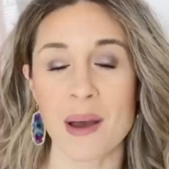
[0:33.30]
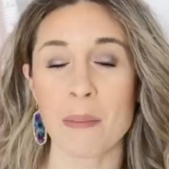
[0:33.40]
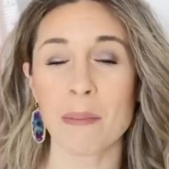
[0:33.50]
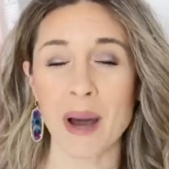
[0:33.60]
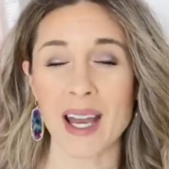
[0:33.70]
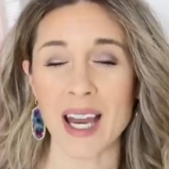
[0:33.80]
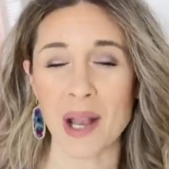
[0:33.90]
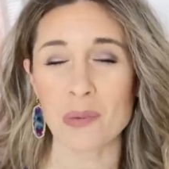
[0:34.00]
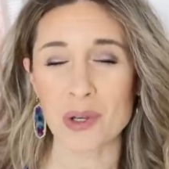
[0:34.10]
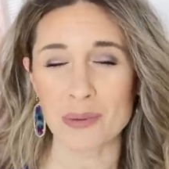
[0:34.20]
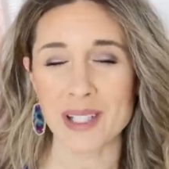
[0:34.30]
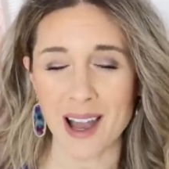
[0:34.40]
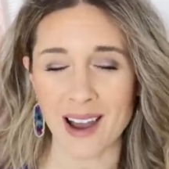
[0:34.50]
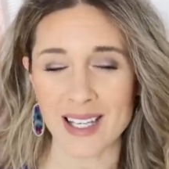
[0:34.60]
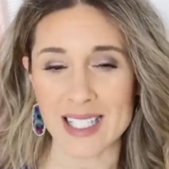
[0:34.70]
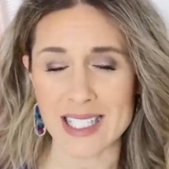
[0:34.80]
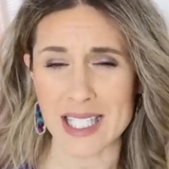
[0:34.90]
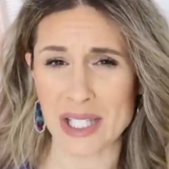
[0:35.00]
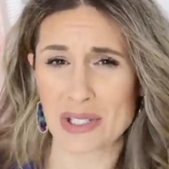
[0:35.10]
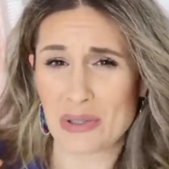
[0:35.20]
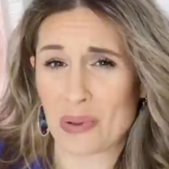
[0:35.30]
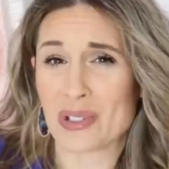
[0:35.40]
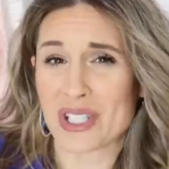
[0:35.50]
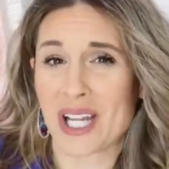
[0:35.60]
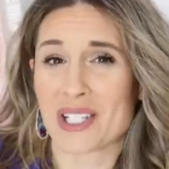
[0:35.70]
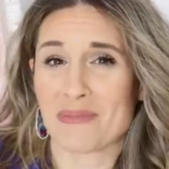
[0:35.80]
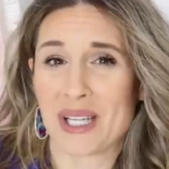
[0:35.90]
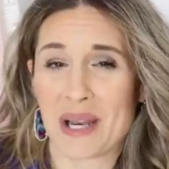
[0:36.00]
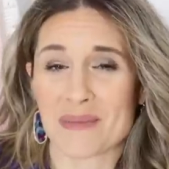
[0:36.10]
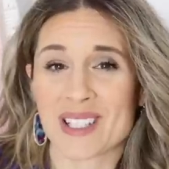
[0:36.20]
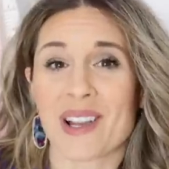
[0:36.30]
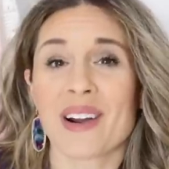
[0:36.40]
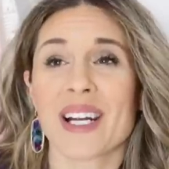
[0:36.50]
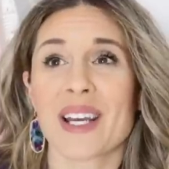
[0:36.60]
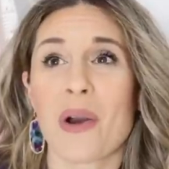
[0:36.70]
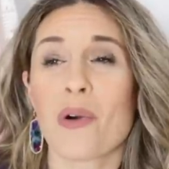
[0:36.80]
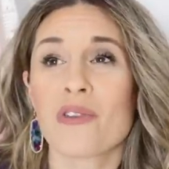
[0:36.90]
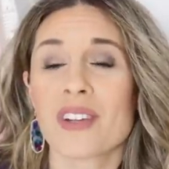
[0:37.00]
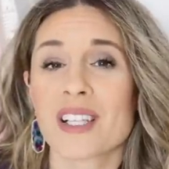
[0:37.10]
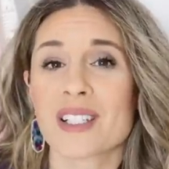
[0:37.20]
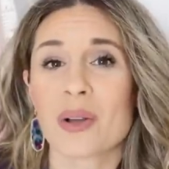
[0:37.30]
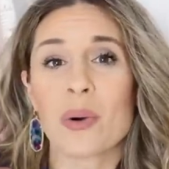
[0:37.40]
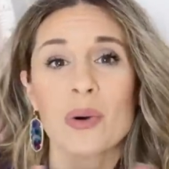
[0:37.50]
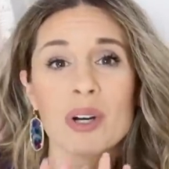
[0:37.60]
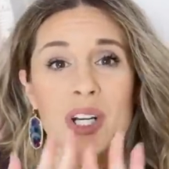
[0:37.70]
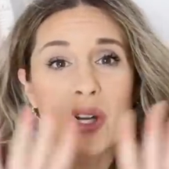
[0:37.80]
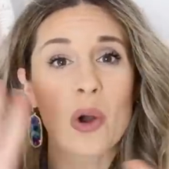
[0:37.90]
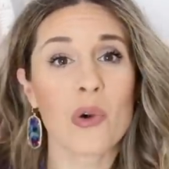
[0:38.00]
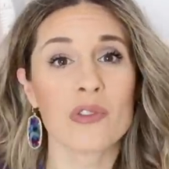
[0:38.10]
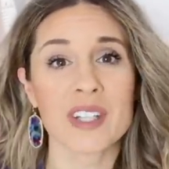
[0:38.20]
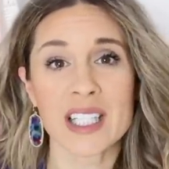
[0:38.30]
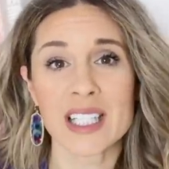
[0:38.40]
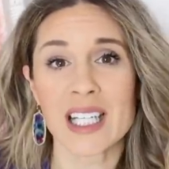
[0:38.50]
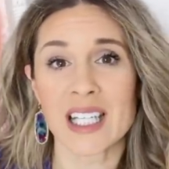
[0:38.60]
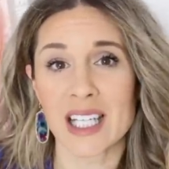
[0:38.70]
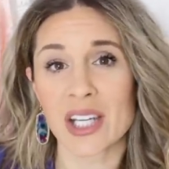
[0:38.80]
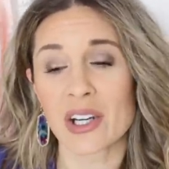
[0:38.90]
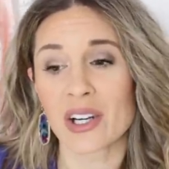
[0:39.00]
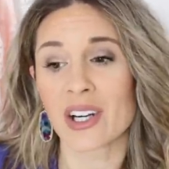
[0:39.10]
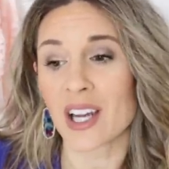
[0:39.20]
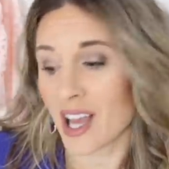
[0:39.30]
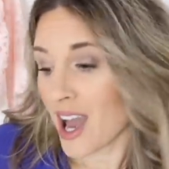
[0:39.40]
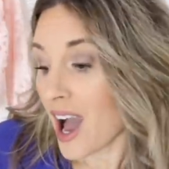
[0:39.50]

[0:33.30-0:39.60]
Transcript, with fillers: but I will be honest and don't judge me, I'm sorry, over this whole COVID year,